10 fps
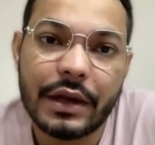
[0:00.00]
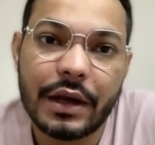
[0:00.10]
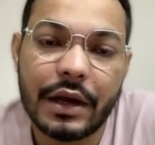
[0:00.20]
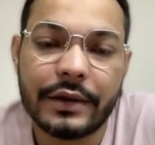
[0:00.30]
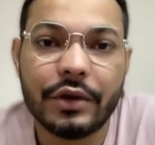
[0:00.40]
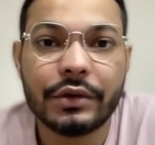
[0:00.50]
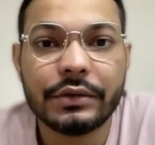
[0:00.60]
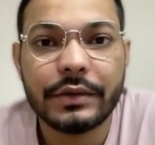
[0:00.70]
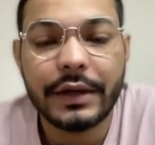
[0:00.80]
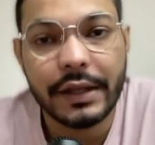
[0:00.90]
are going
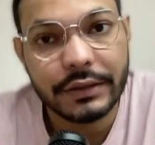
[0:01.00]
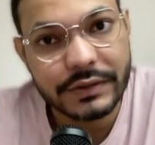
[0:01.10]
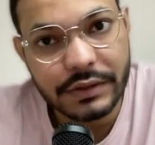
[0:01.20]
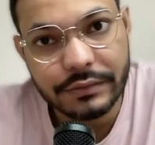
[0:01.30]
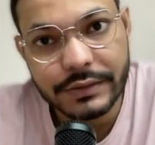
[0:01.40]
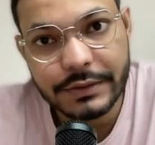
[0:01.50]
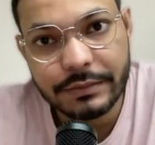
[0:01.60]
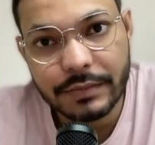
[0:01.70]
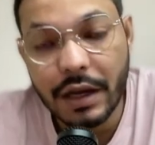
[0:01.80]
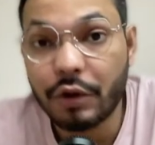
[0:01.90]
to take the service,
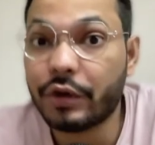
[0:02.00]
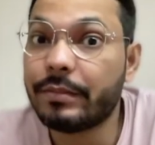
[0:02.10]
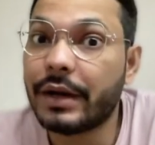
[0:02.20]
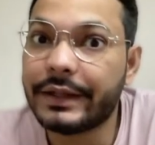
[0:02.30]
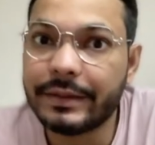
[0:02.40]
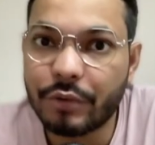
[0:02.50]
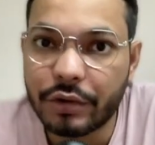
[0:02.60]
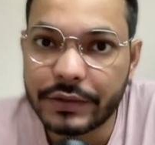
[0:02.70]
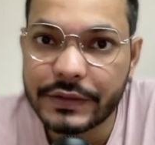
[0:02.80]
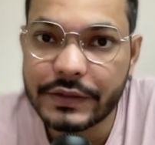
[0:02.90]
are going to buy the
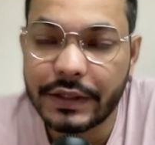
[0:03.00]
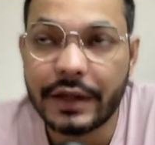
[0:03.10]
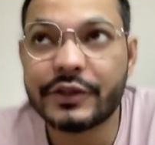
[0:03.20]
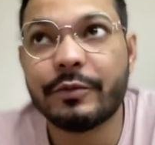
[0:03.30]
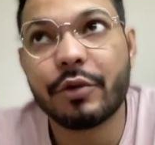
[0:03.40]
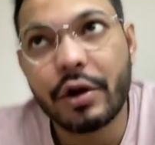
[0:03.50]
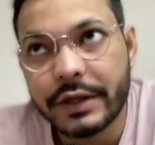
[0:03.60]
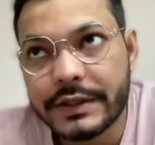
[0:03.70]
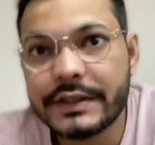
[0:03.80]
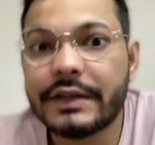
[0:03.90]
products. In case of
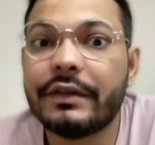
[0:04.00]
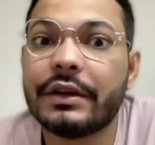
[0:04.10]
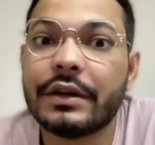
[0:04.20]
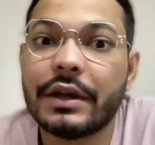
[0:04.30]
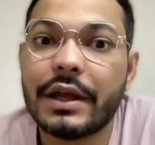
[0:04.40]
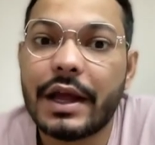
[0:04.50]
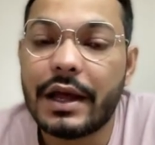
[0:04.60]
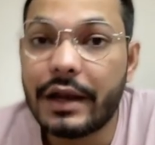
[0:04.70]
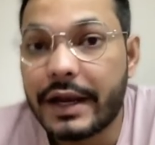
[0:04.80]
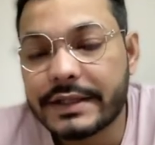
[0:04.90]
products, it's even
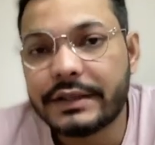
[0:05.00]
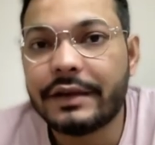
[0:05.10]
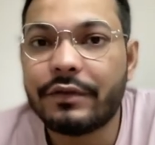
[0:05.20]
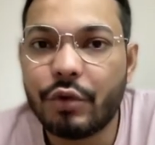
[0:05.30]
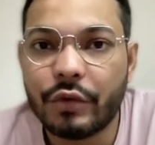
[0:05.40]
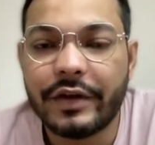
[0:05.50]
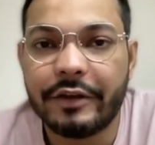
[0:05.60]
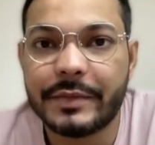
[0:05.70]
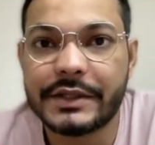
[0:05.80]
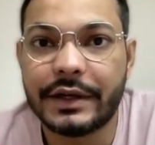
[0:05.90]
lesser than 4 to
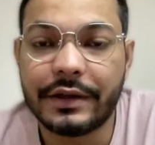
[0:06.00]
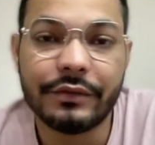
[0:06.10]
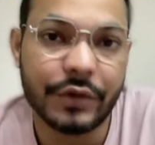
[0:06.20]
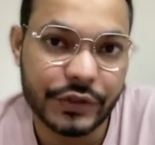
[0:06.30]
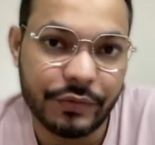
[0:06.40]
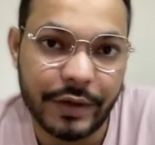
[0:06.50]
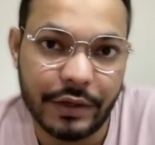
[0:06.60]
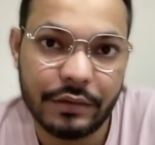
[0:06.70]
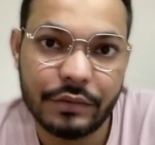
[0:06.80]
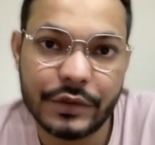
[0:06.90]
5% conversion
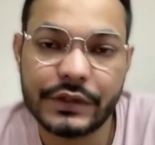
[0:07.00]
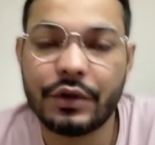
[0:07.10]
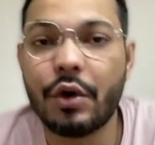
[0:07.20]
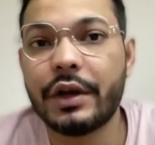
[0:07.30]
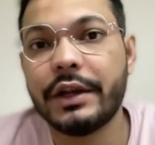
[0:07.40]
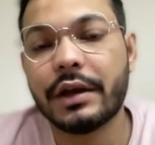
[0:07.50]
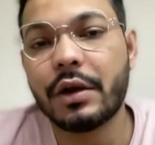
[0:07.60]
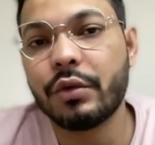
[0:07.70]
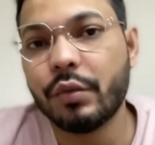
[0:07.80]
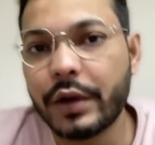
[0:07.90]
rate, which is only
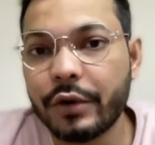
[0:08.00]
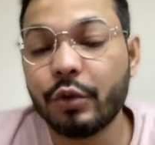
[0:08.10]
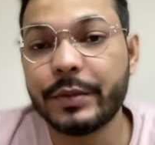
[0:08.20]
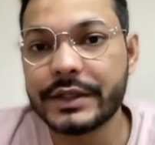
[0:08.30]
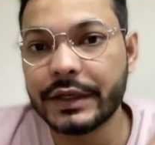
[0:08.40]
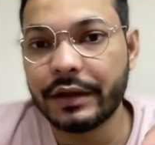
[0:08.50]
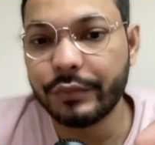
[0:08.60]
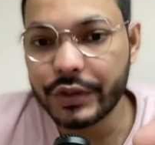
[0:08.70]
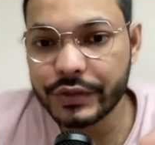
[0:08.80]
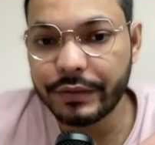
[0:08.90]
around 1 or 2%
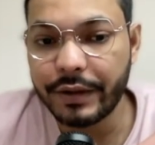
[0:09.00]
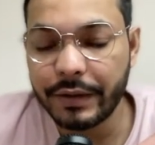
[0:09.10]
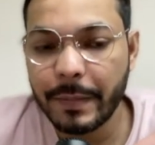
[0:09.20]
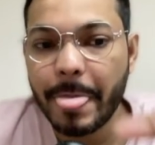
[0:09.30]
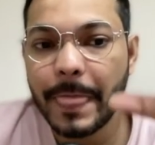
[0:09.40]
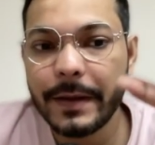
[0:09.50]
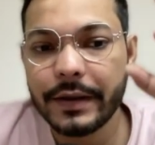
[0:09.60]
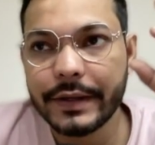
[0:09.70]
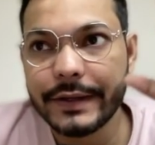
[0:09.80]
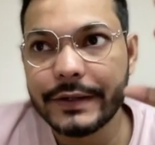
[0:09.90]
conversion rate.
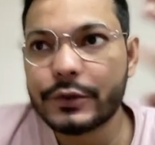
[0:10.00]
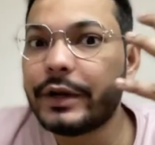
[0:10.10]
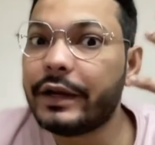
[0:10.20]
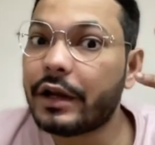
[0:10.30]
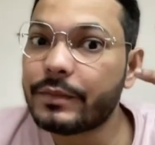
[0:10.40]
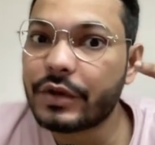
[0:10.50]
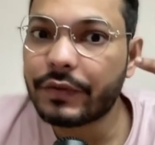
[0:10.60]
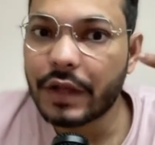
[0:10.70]
So in terms of